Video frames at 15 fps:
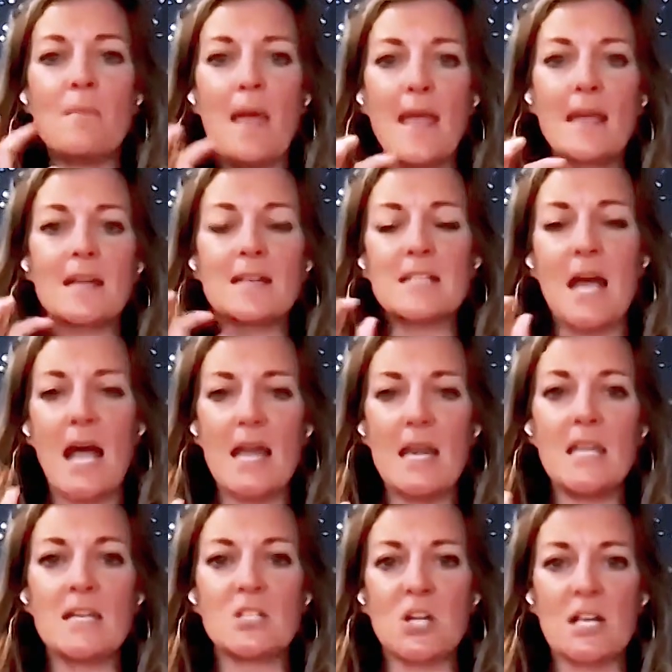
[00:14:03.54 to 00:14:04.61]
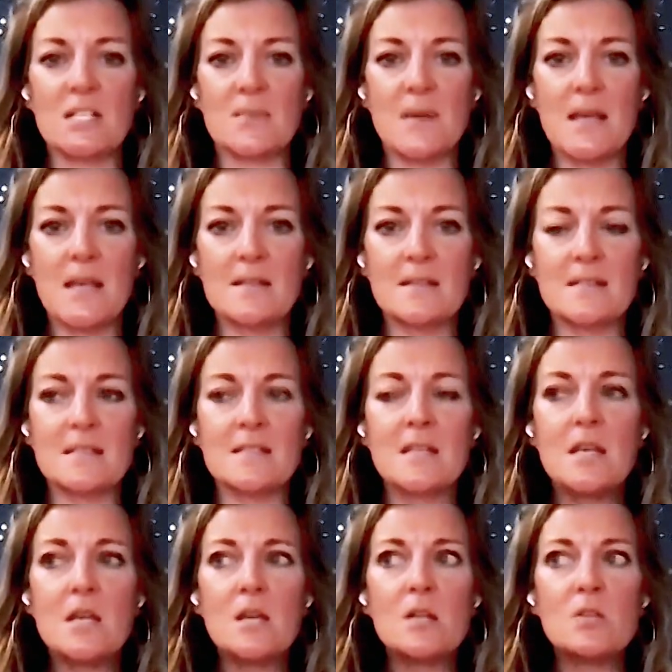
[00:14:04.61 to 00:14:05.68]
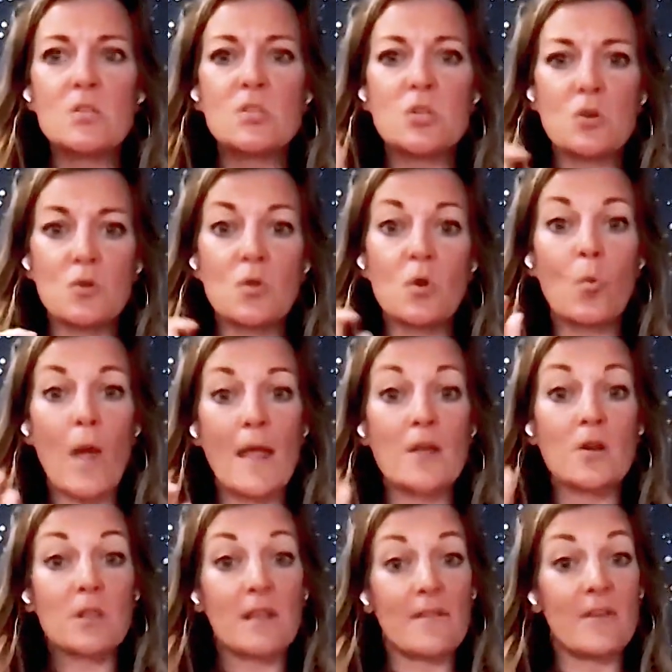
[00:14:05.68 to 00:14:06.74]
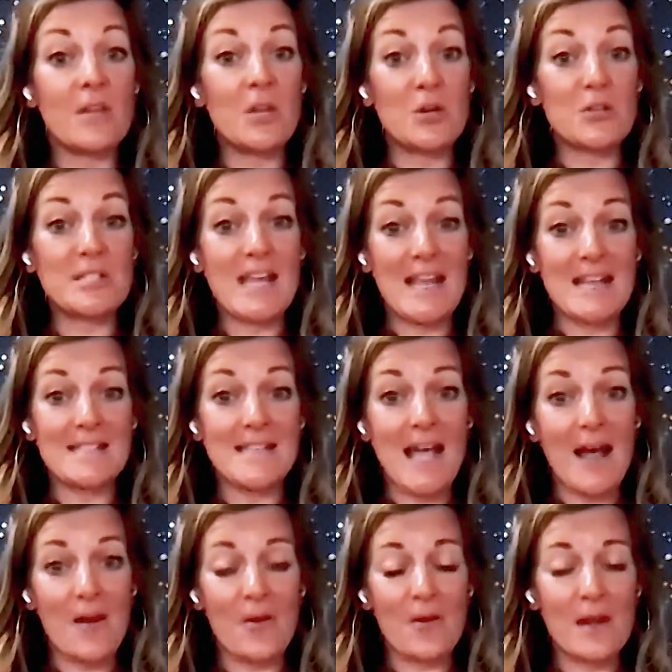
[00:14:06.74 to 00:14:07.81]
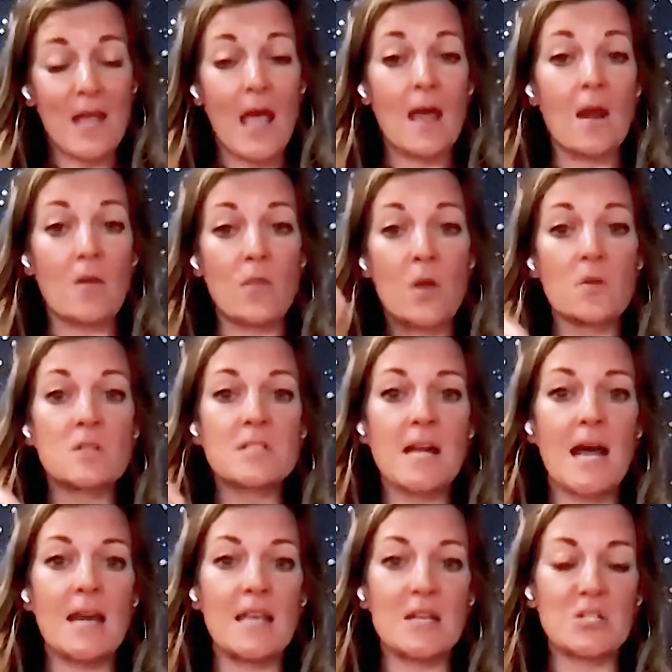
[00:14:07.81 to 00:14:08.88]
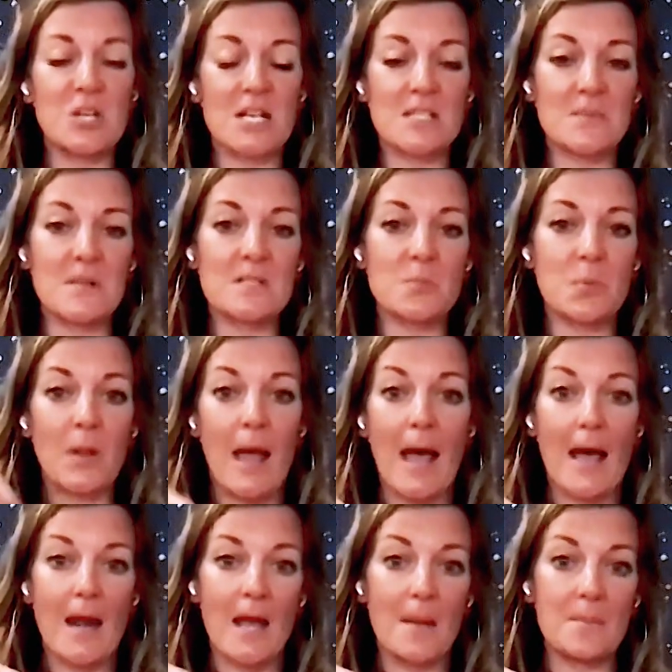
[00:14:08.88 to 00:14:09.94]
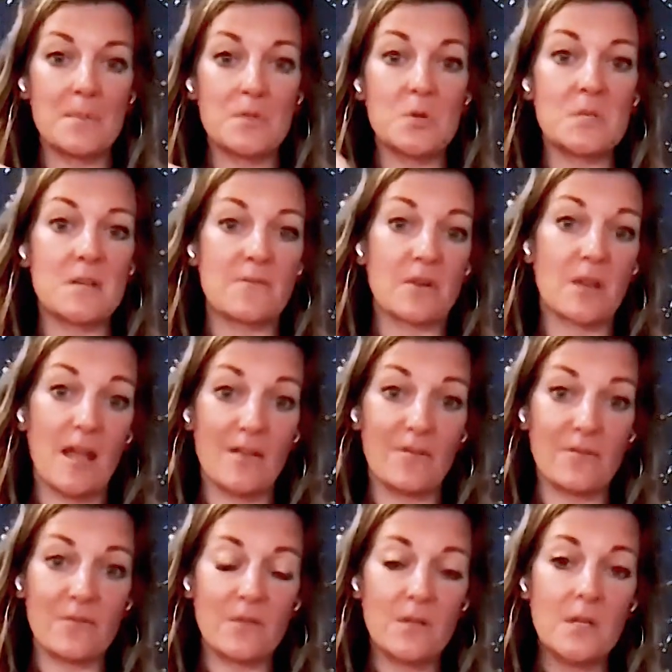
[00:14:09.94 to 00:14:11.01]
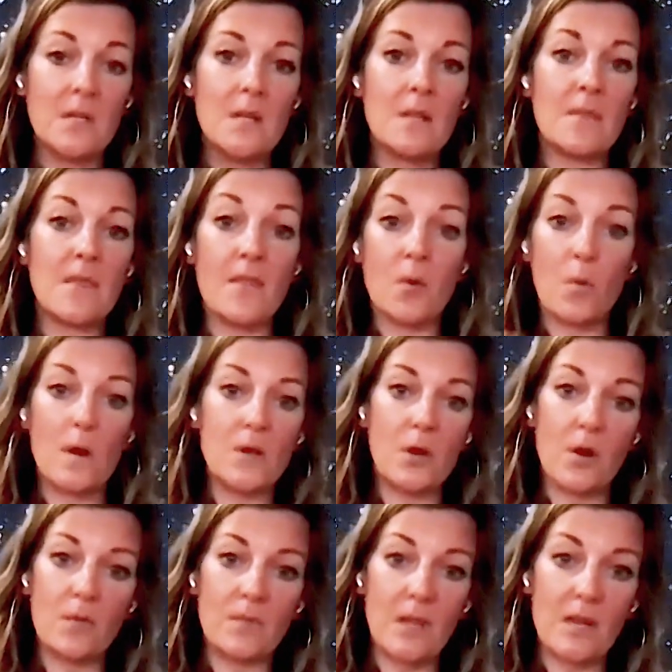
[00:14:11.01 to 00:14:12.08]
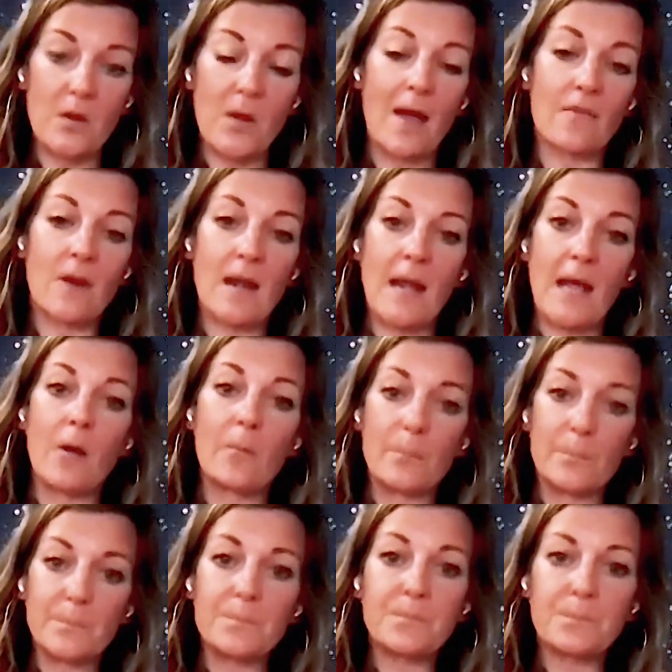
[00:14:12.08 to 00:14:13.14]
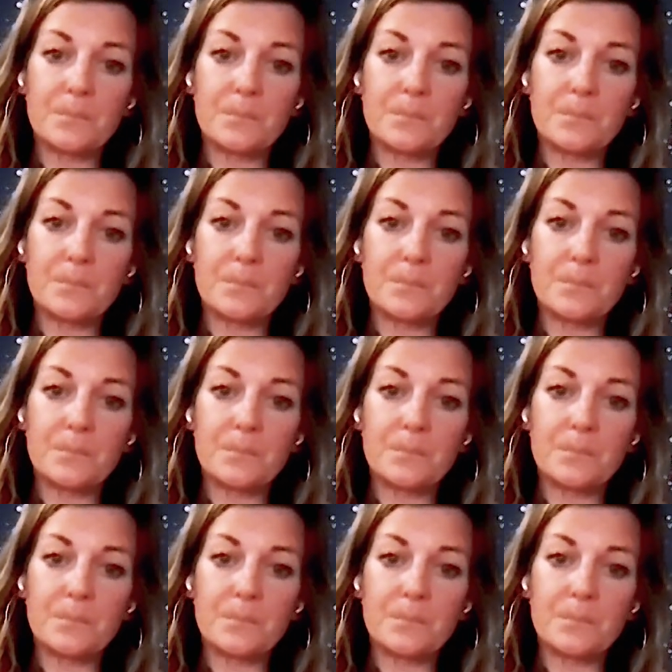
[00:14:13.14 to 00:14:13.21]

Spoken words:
that you make tiny adjustments to the way you're living your days out. And those tiny adjustments will add up to a different life than the one you have right now.